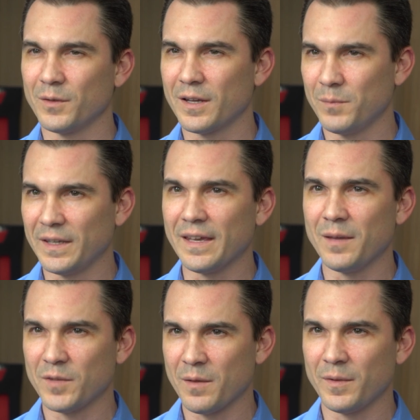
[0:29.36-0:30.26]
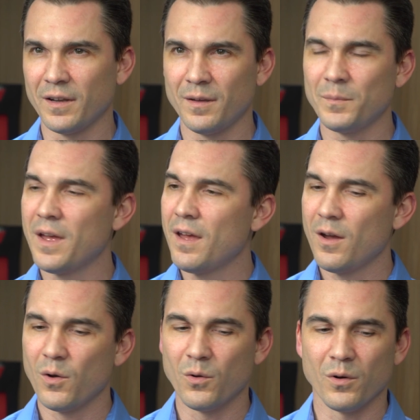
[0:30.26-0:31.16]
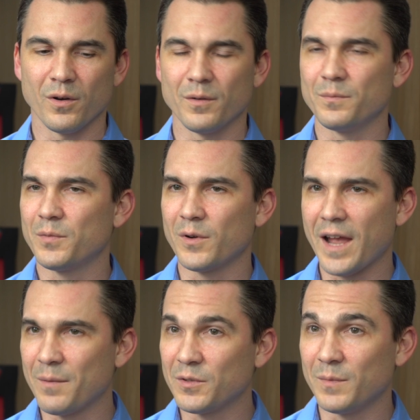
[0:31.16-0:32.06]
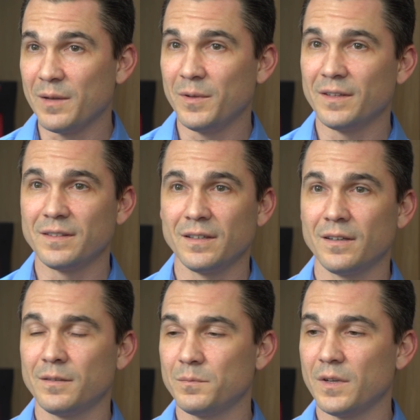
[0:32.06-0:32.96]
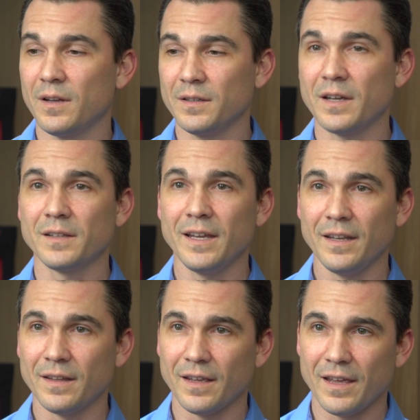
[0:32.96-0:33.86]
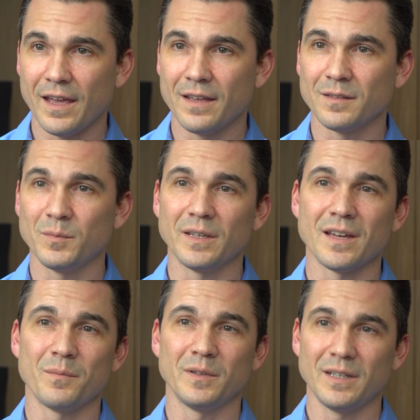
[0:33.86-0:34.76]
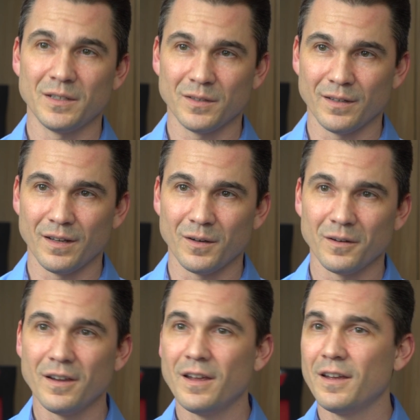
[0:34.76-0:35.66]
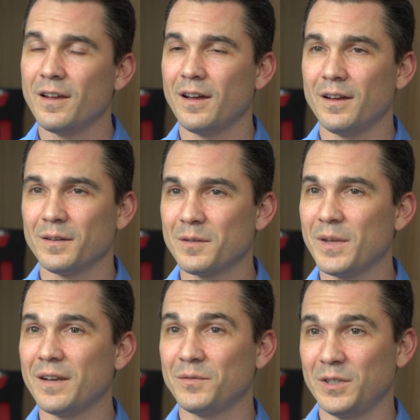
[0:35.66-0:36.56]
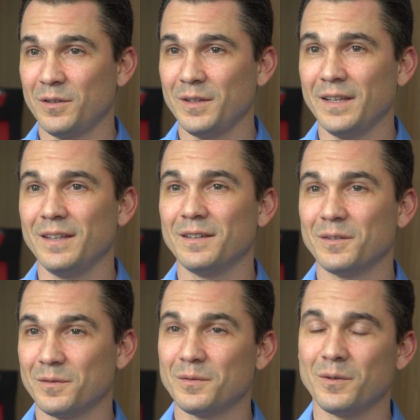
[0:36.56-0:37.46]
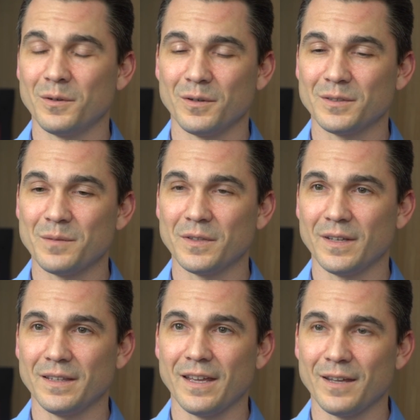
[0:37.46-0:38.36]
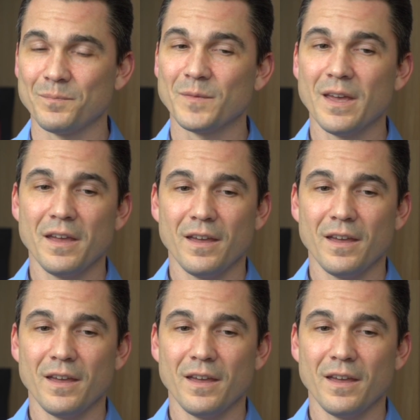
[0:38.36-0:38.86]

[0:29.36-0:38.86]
We got a big game coming up, or perhaps maybe it's a young lady that has a big competition in her competitive cheerleading or something like that.